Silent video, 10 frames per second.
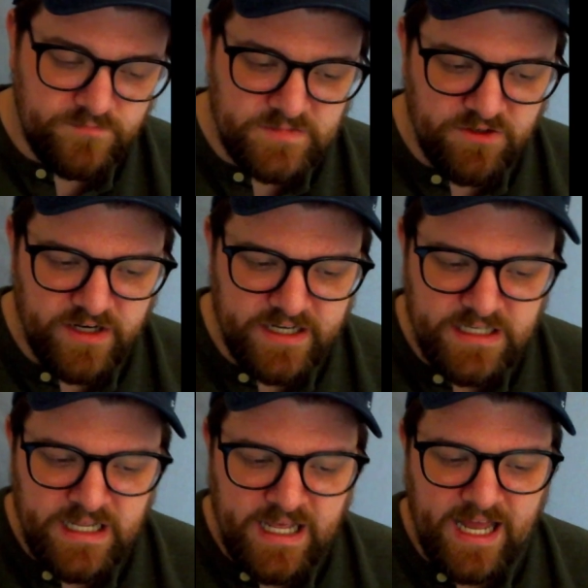Right?
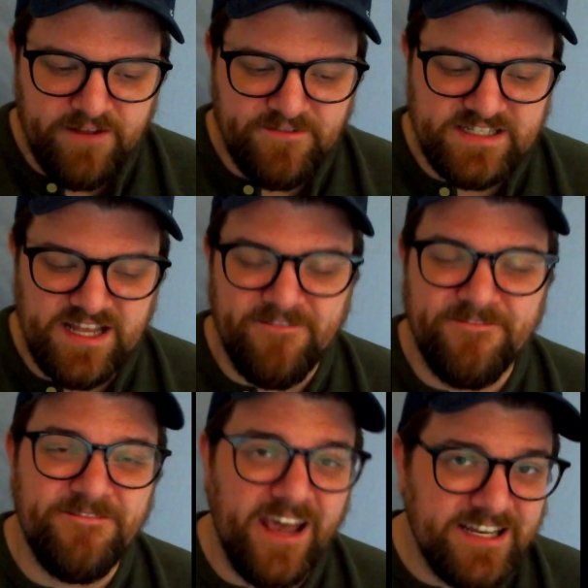And if it's
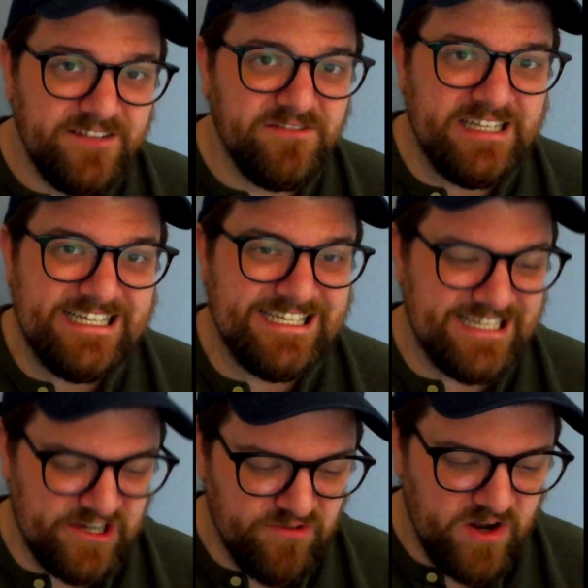effectively
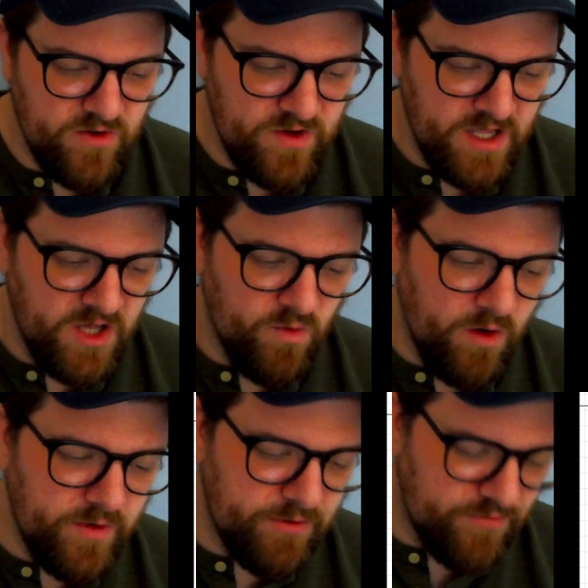zero, what
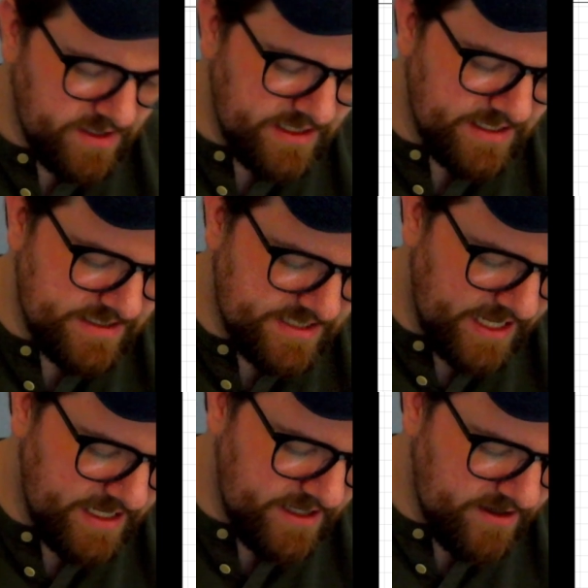we really can say
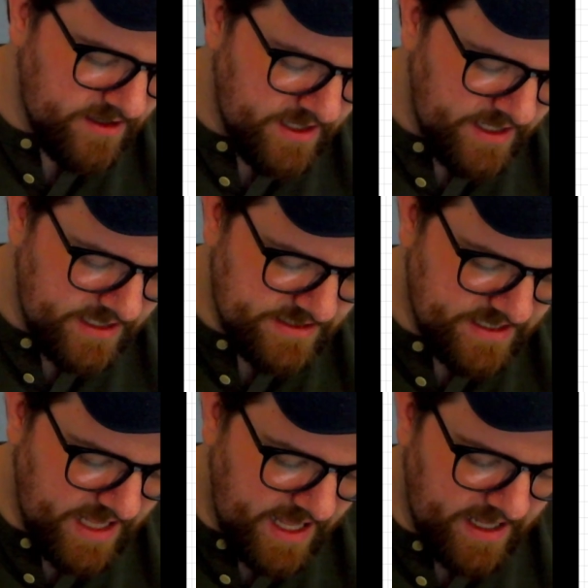here is
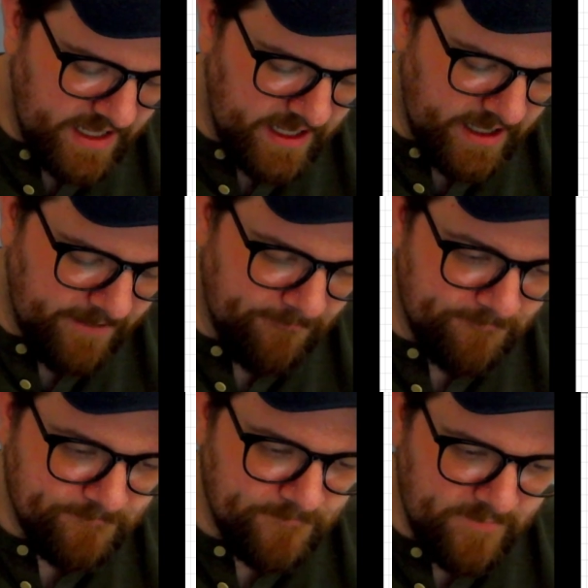that
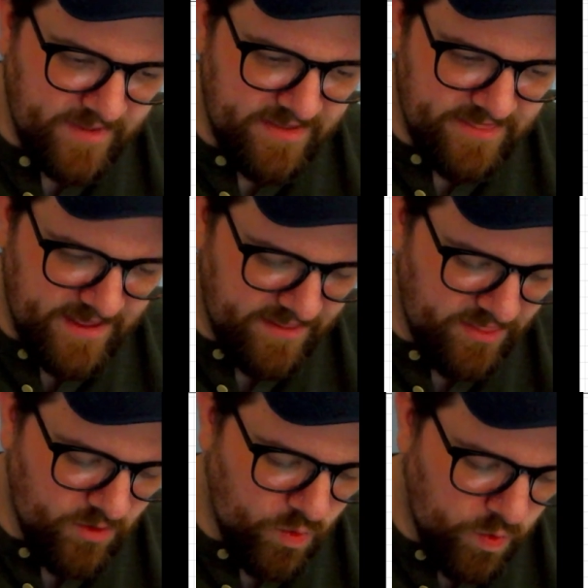that
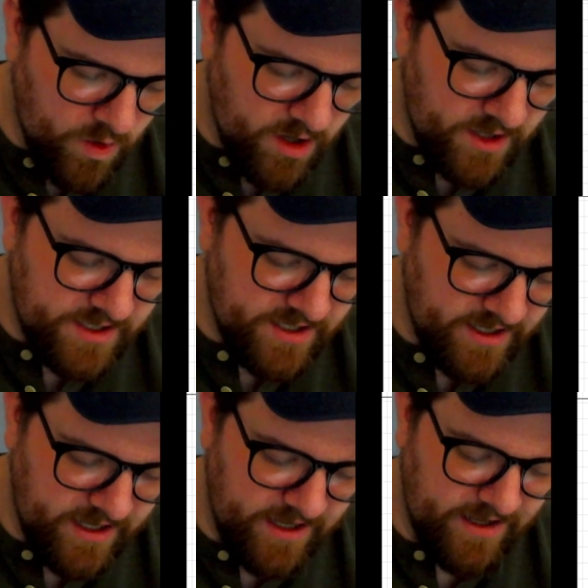the work
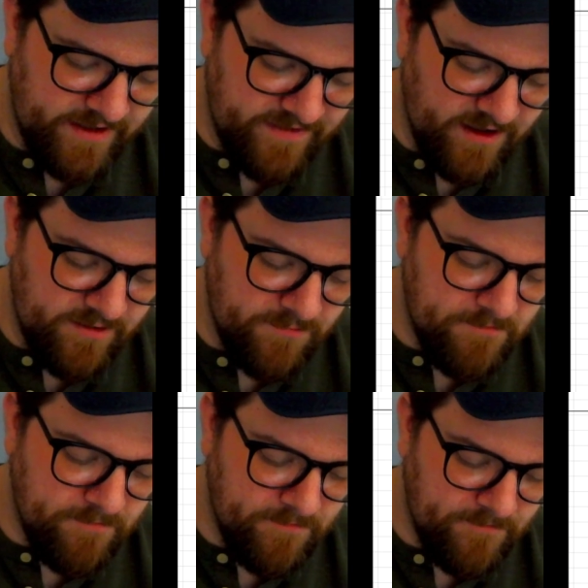done
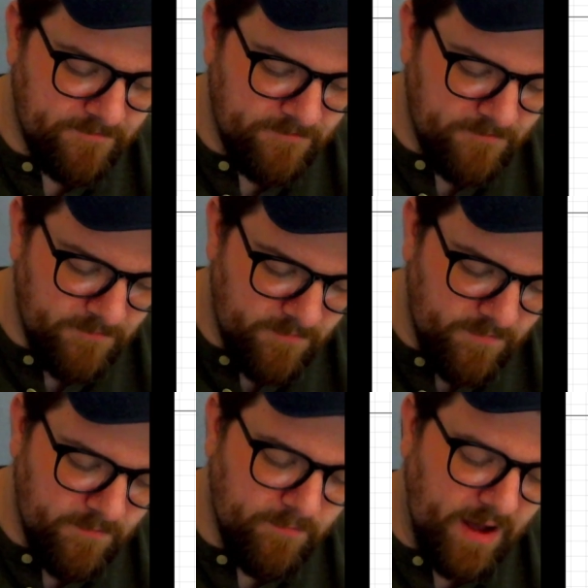
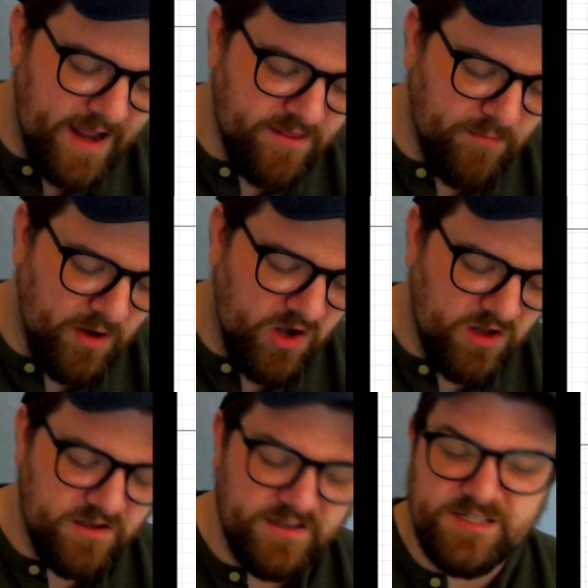by the
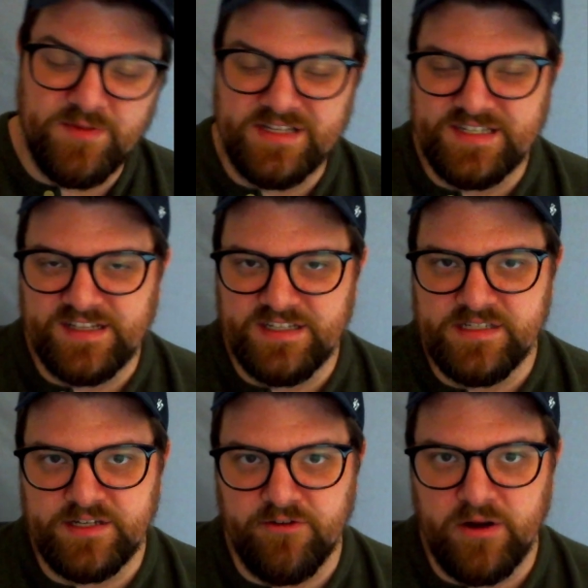ball is basically
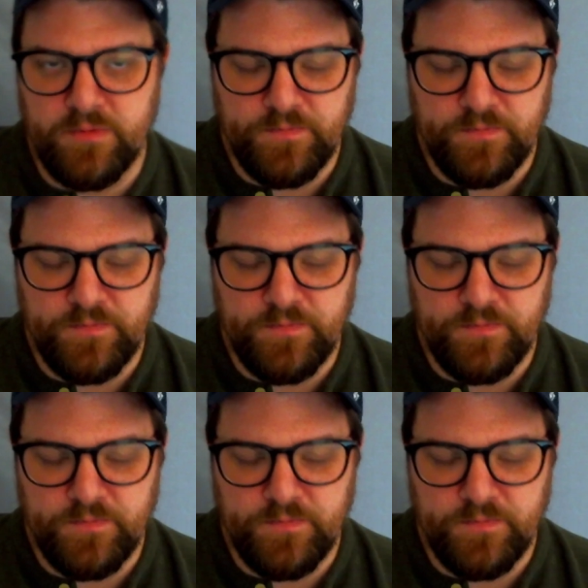zero.